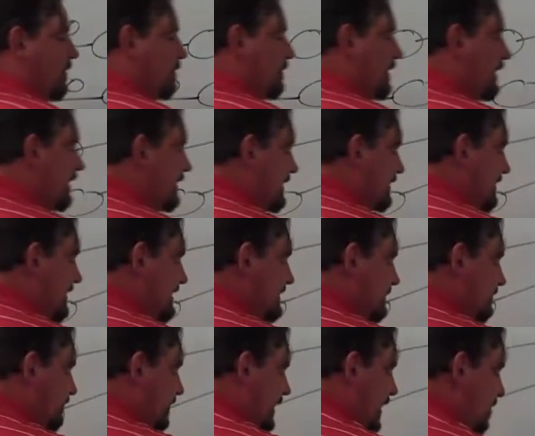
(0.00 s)
when we look at
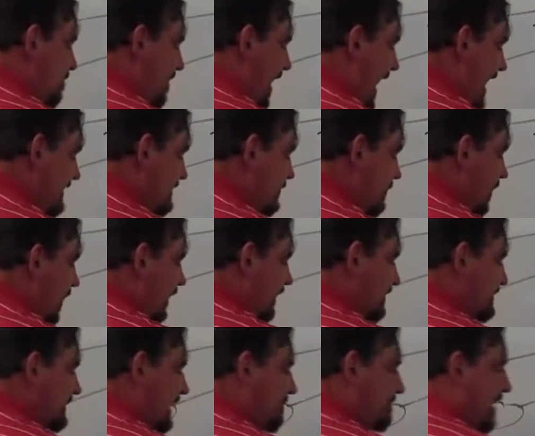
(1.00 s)
this, we go back to our
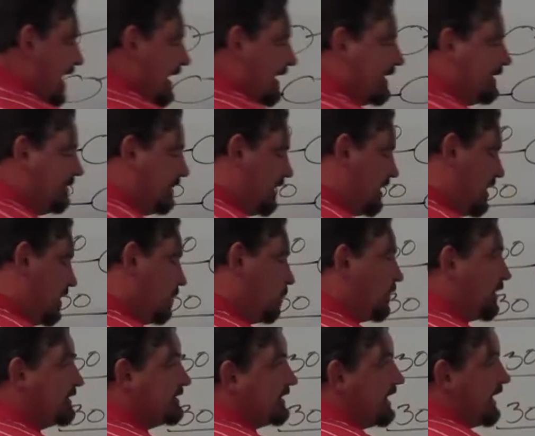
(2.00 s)
subnetting.
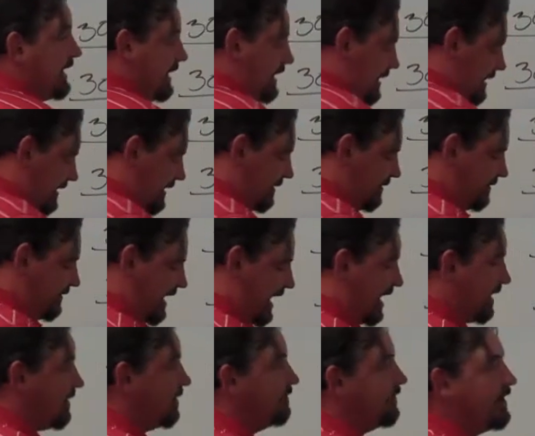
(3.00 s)
We said,
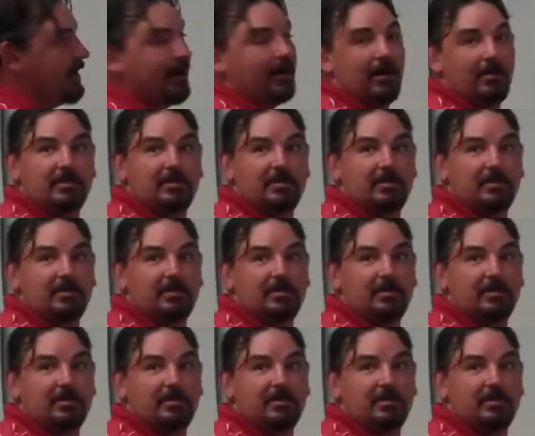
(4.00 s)
out over here,